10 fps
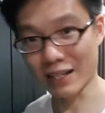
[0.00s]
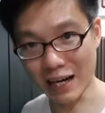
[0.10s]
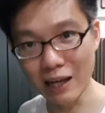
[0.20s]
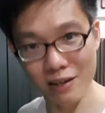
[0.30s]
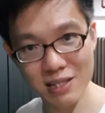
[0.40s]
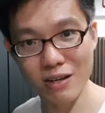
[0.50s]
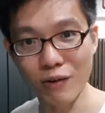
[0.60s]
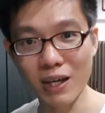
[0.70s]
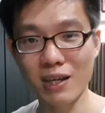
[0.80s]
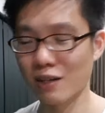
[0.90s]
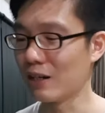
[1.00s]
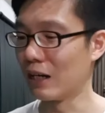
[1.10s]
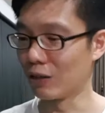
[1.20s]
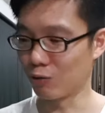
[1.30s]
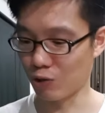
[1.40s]
colors right here
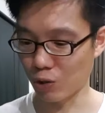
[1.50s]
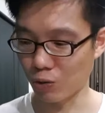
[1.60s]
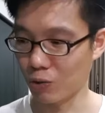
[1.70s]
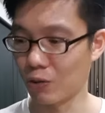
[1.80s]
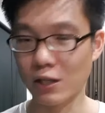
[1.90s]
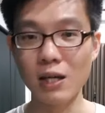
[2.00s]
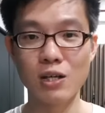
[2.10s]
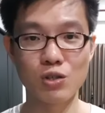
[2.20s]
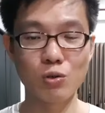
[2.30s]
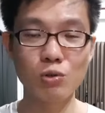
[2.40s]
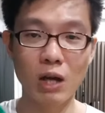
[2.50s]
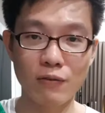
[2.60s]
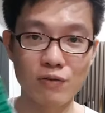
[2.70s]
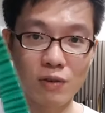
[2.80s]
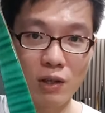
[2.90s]
to show you. Okay, so you
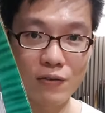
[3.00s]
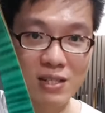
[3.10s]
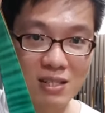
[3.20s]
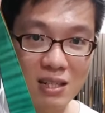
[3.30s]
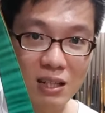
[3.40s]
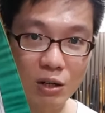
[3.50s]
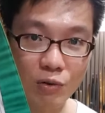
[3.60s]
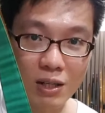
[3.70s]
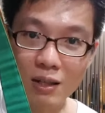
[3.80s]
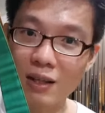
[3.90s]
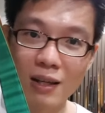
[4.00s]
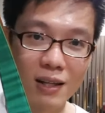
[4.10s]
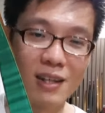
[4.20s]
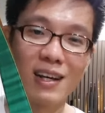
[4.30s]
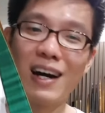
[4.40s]
have seen the green.
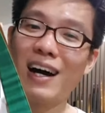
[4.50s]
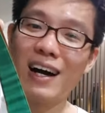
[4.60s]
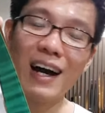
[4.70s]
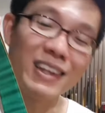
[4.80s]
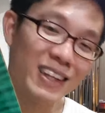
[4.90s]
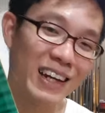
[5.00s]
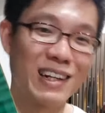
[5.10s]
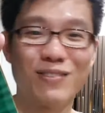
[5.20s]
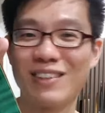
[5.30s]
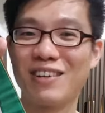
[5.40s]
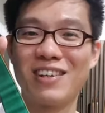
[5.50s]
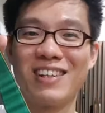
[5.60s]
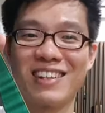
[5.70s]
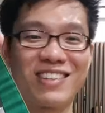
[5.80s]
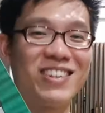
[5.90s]
I think I love the
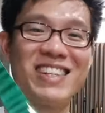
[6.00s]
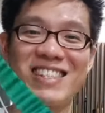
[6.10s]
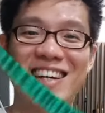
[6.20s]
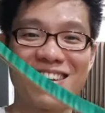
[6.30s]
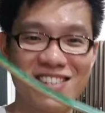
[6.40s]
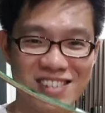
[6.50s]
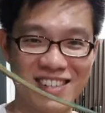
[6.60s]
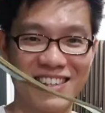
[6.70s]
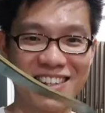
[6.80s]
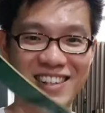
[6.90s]
green. Green is nice.